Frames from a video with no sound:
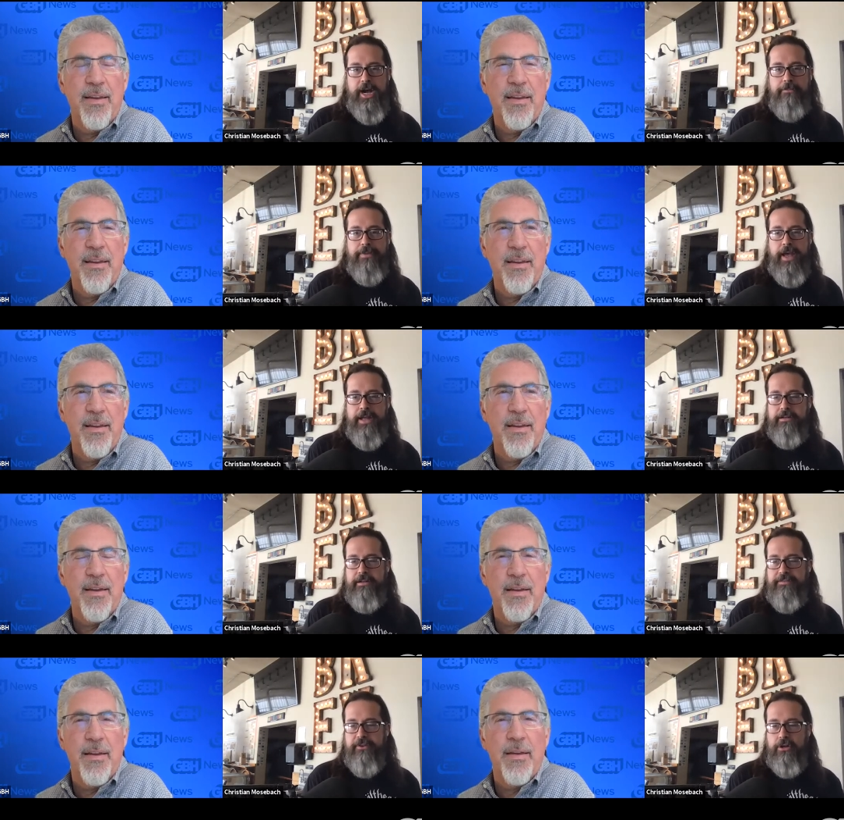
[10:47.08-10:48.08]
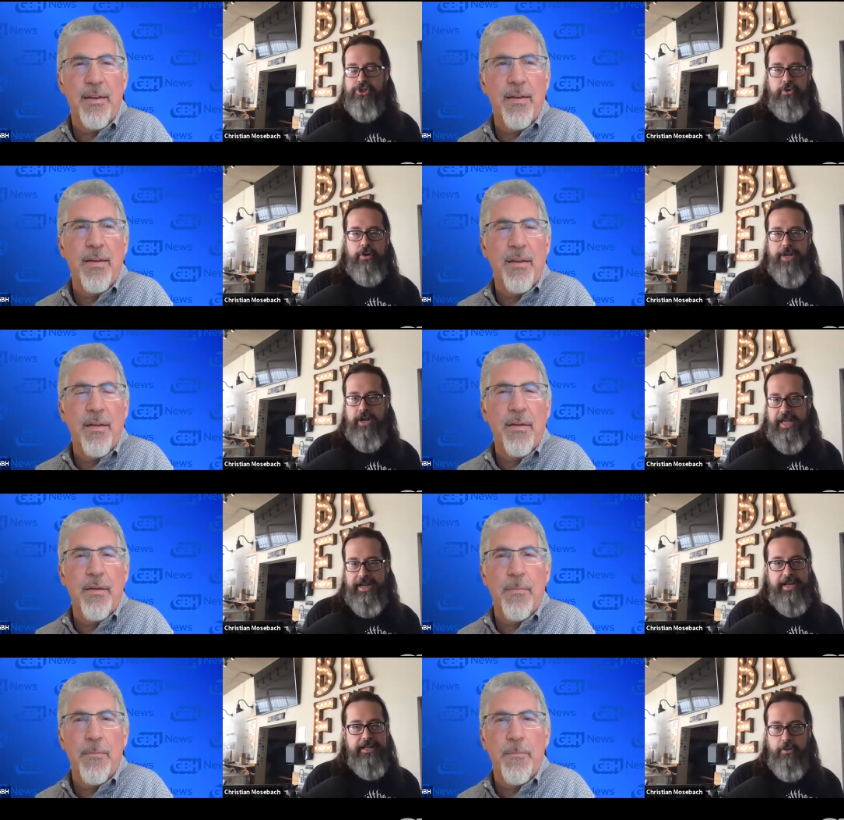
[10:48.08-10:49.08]
Speaker 1: shop. And if you're unsure about
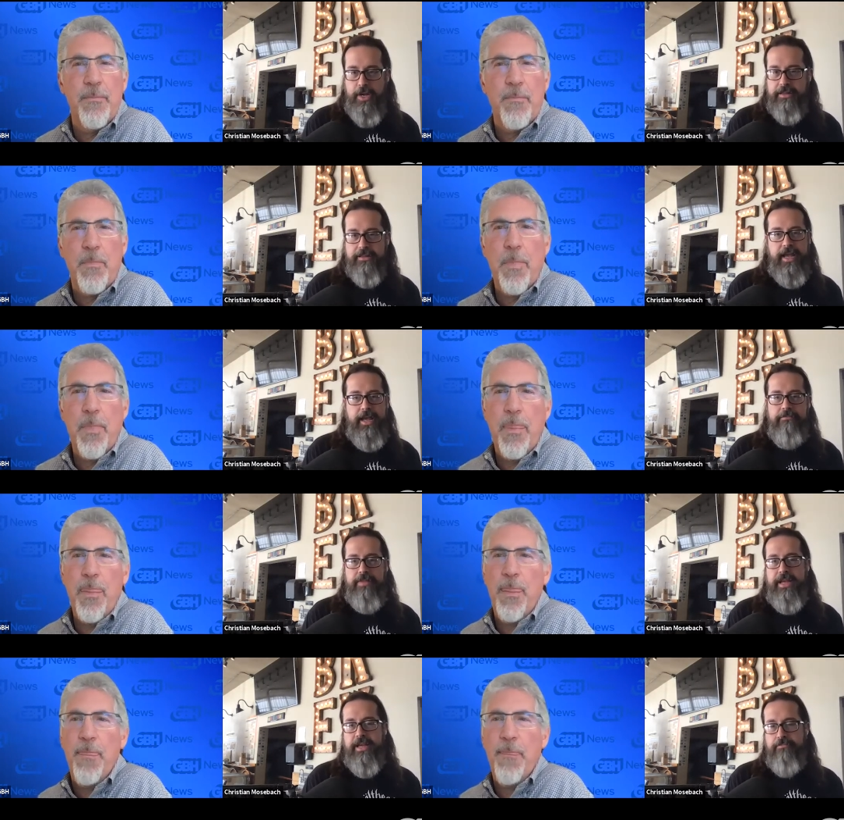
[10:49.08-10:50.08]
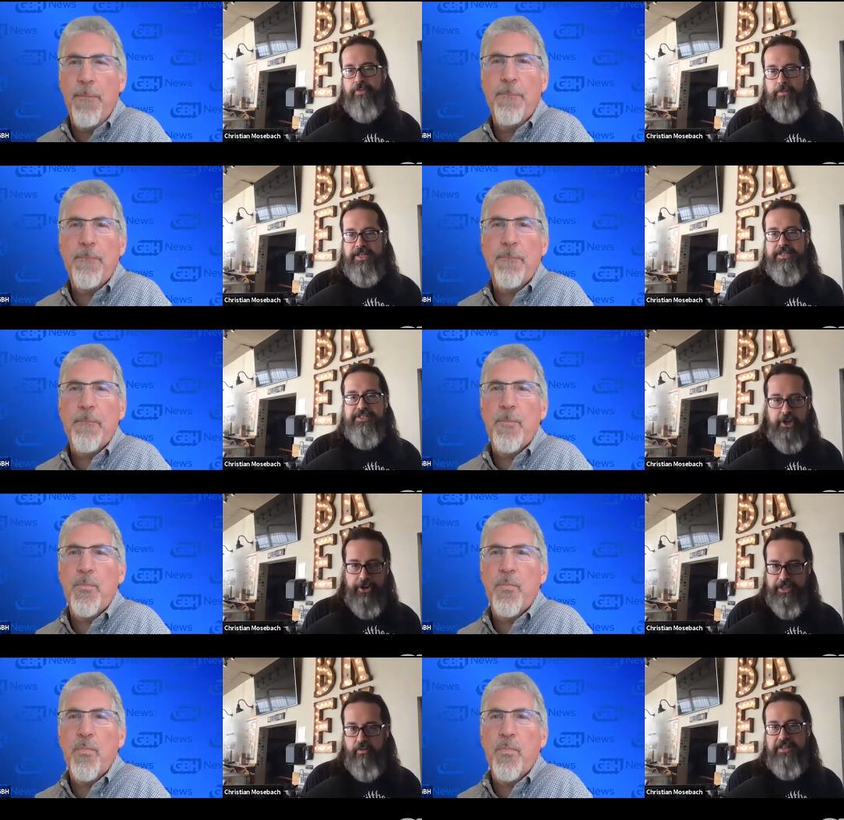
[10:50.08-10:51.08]
getting into it, then they could probably
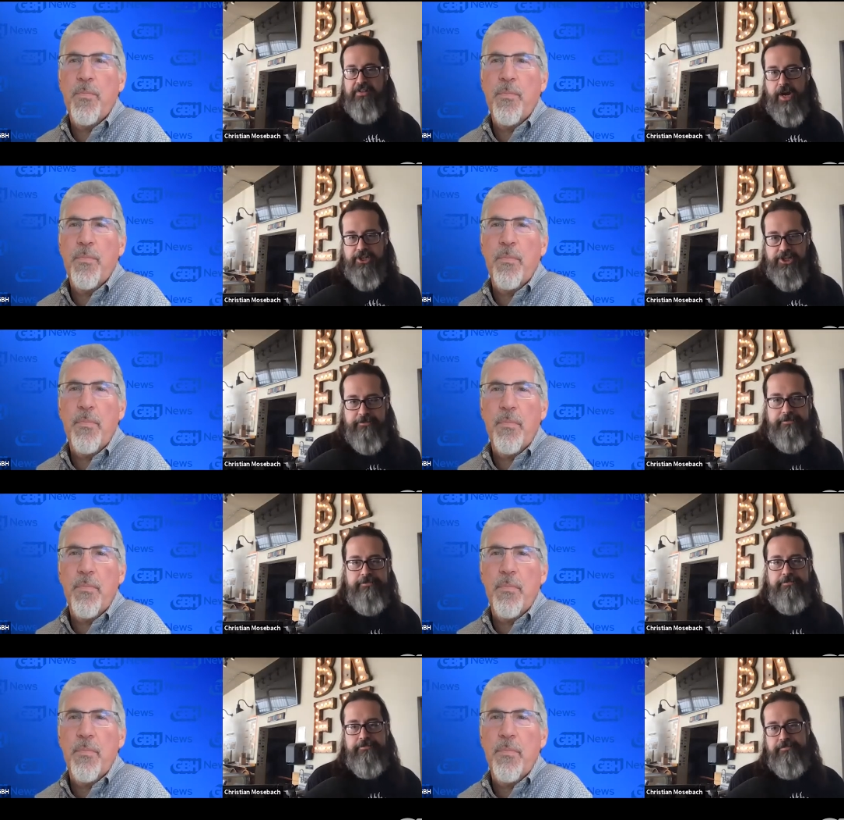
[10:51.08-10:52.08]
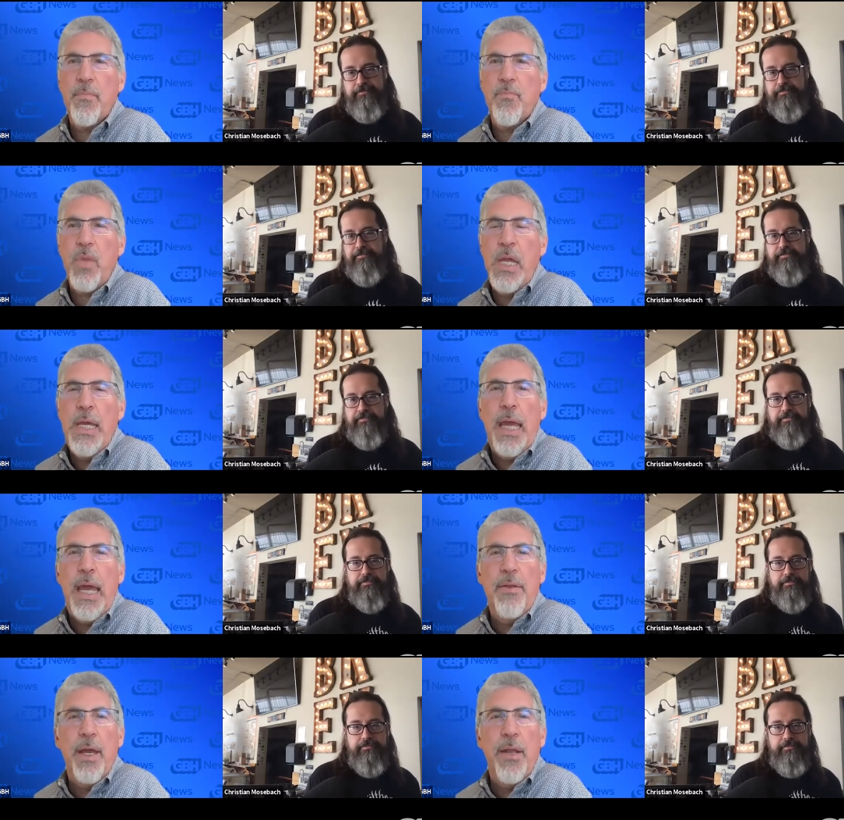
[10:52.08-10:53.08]
steer you in the right direction.
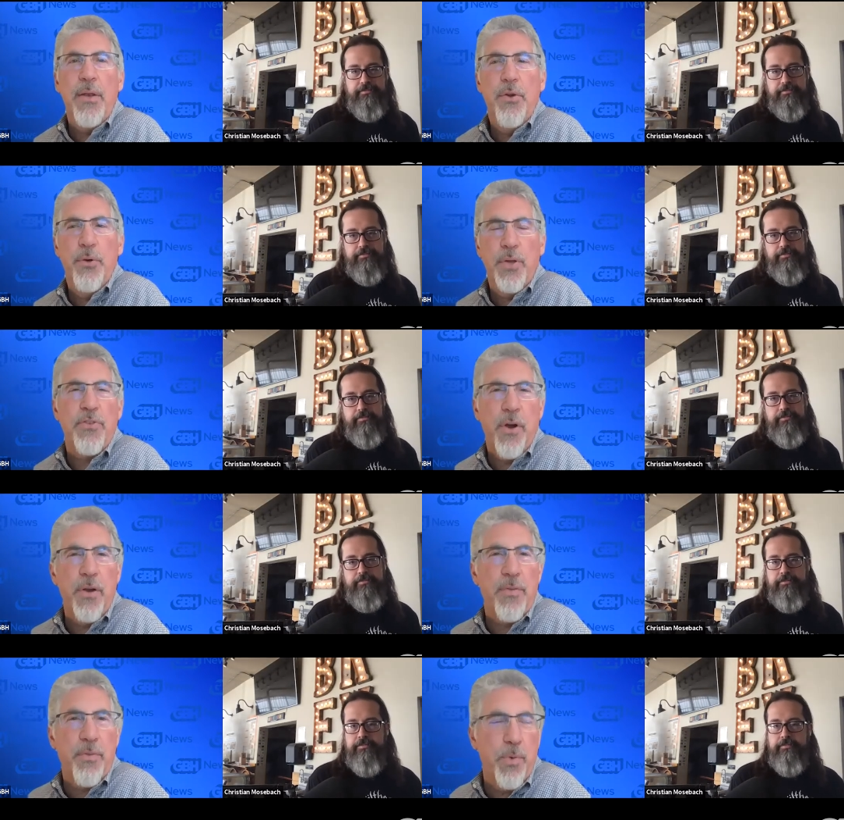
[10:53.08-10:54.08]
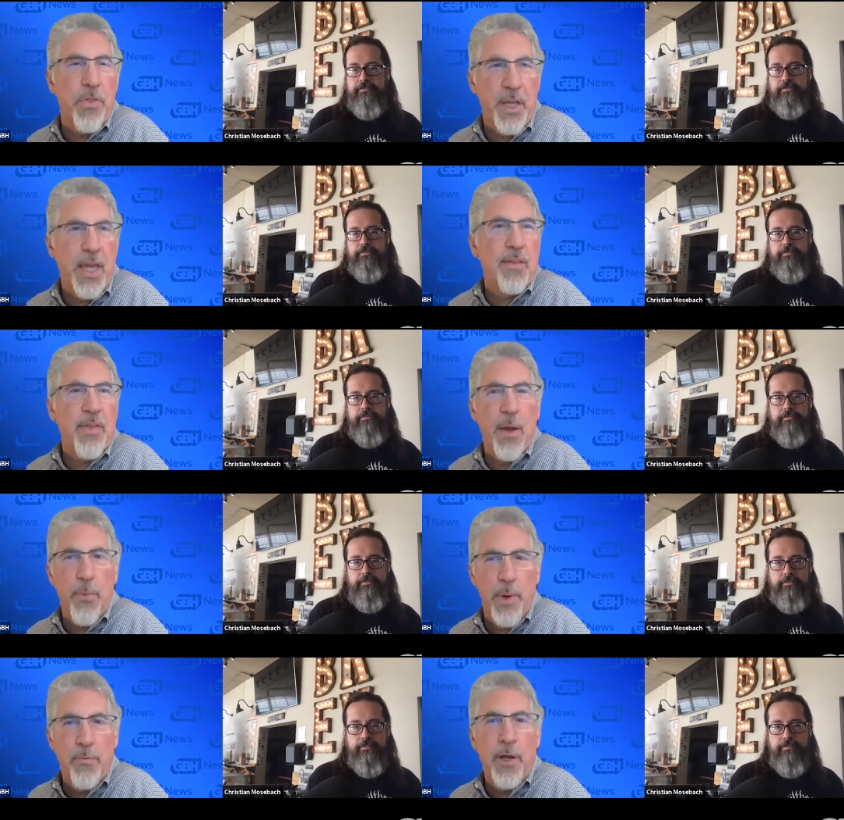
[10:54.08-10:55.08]
Speaker 2: And, and you can start with a kit that
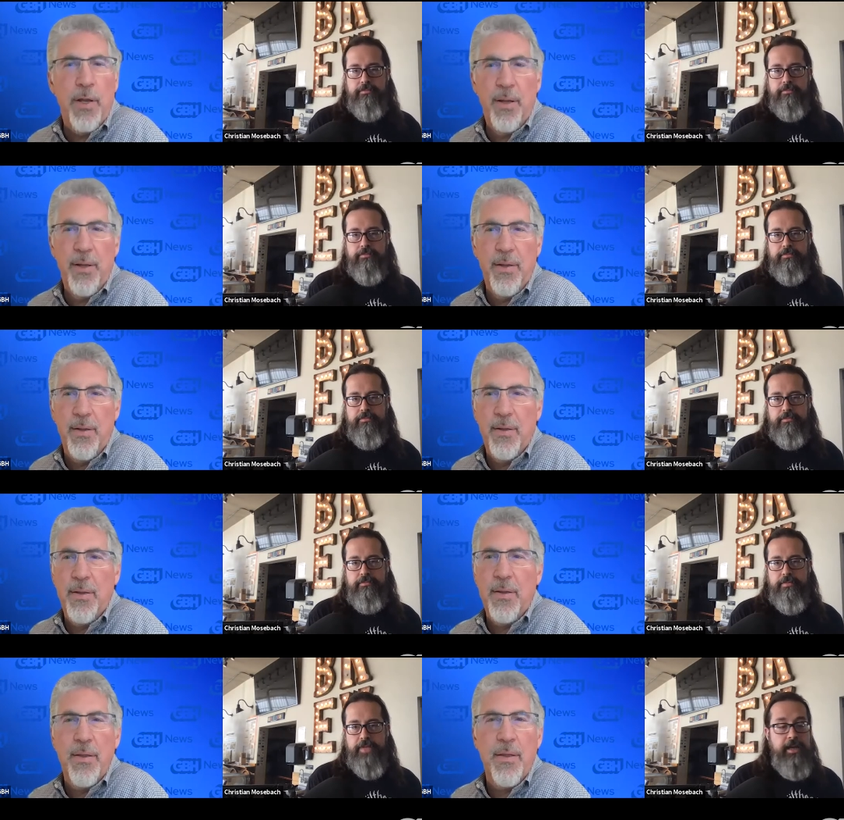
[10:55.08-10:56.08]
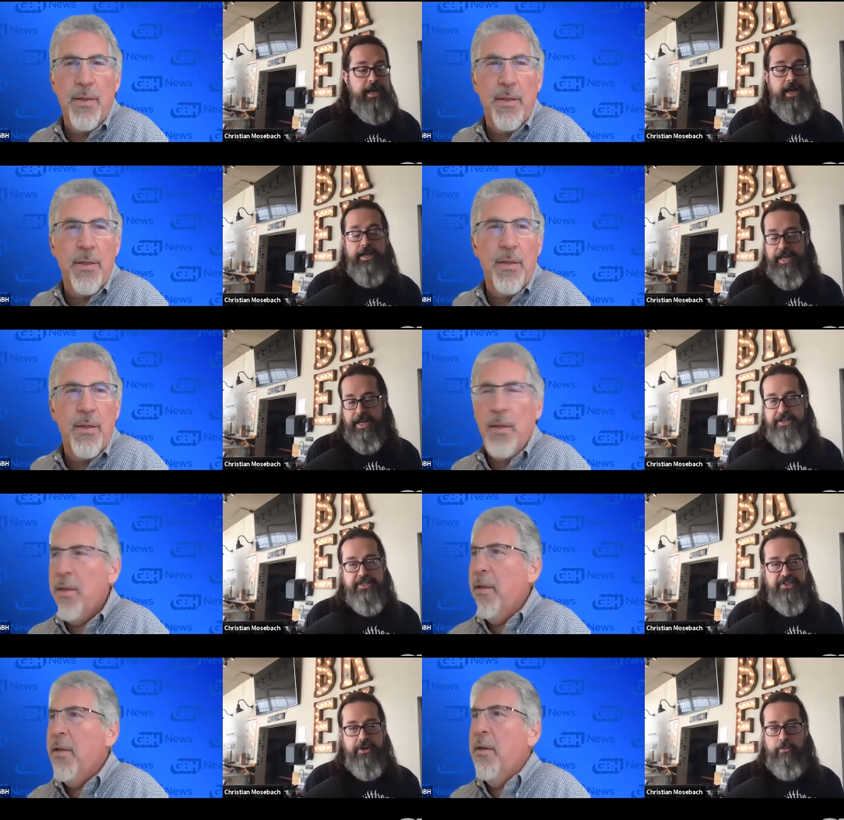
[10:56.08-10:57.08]
way, right?
Speaker 1: Yeah. Yeah. You
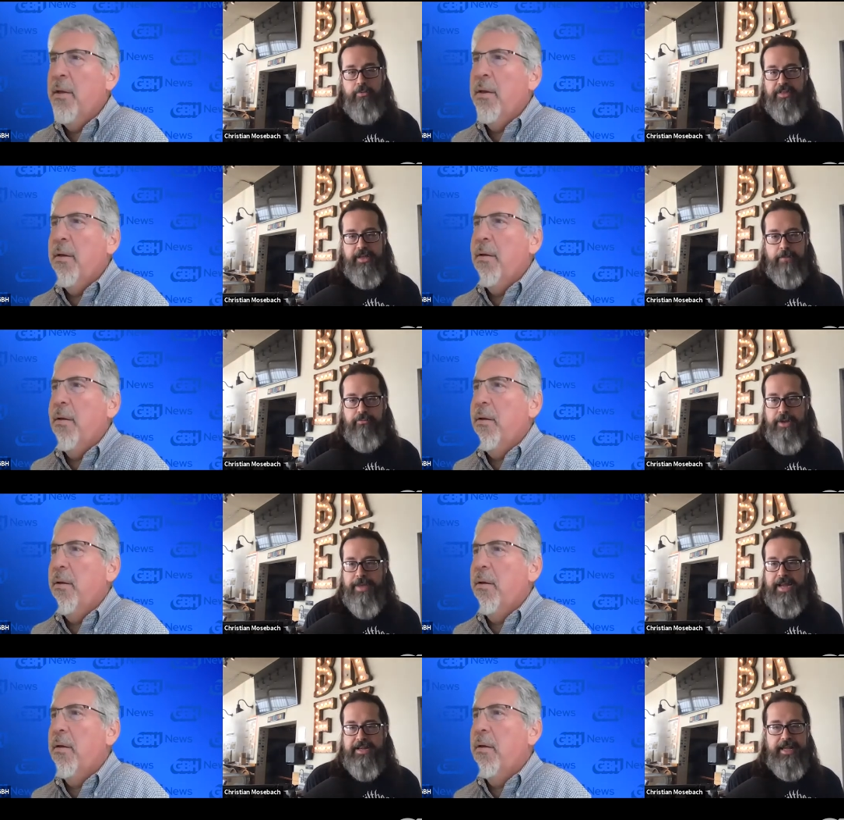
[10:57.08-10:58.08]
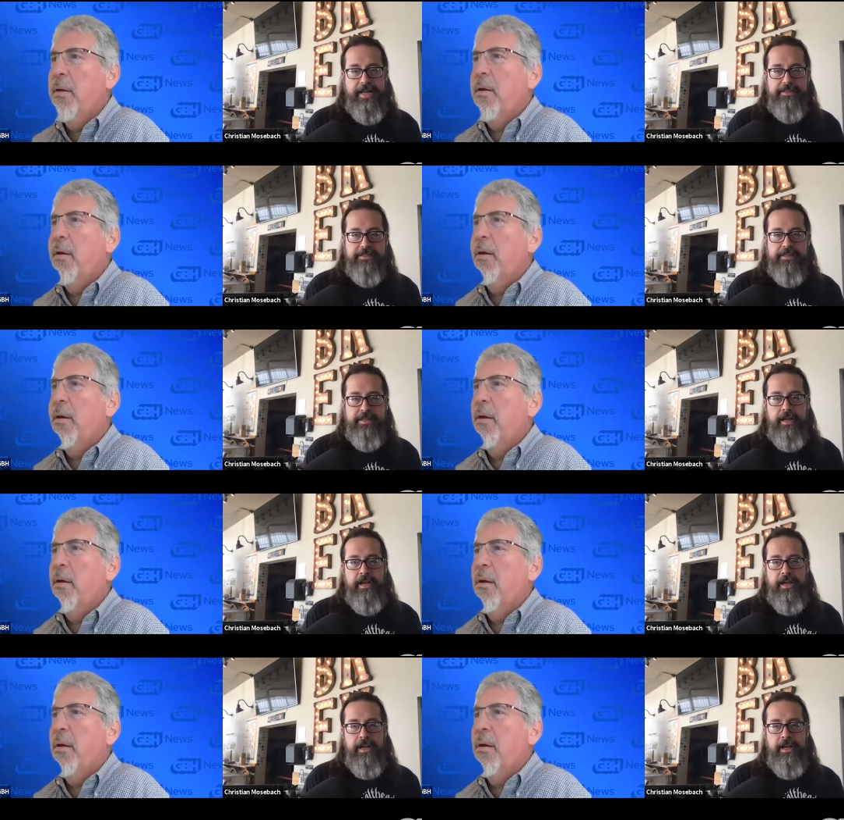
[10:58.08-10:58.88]
can start with uh, pre-made kits.